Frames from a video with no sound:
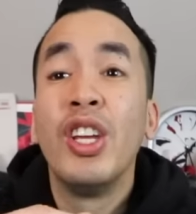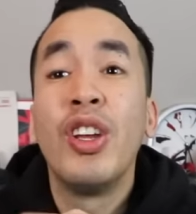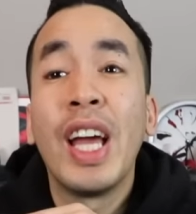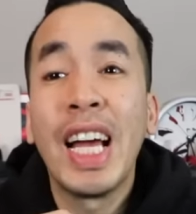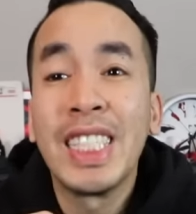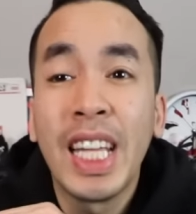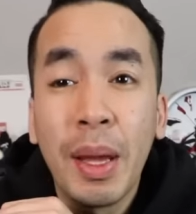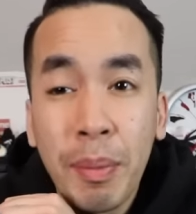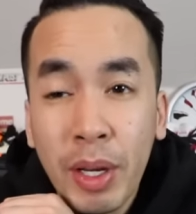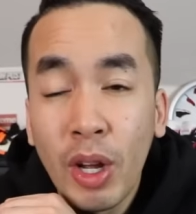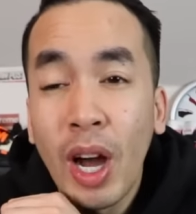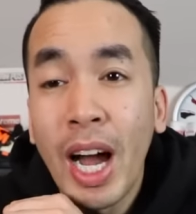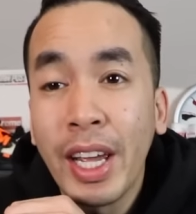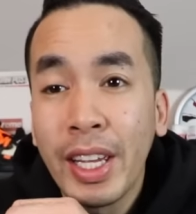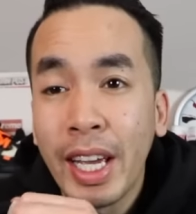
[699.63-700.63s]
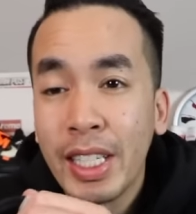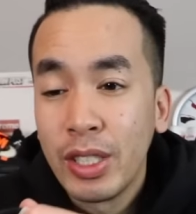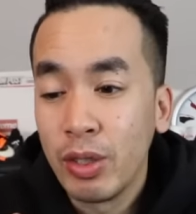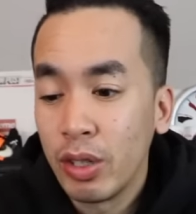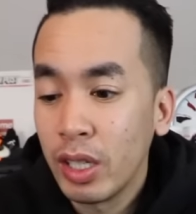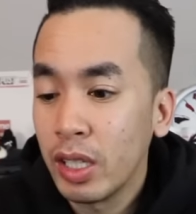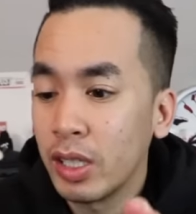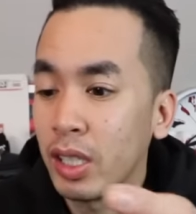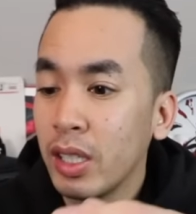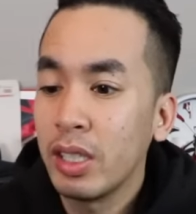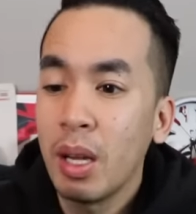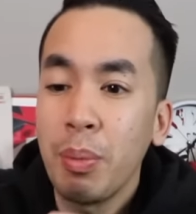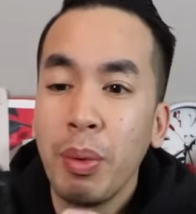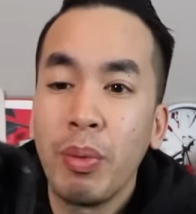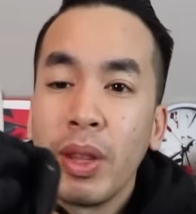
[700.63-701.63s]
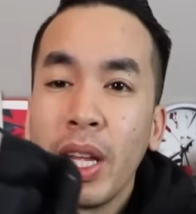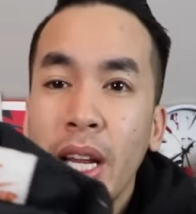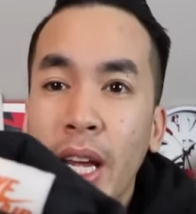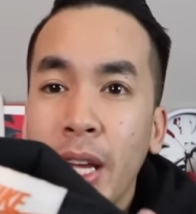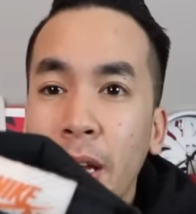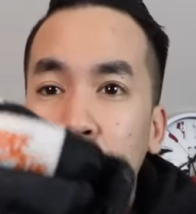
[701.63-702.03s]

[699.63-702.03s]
you guys let me know how you guys do it, because there's some people that like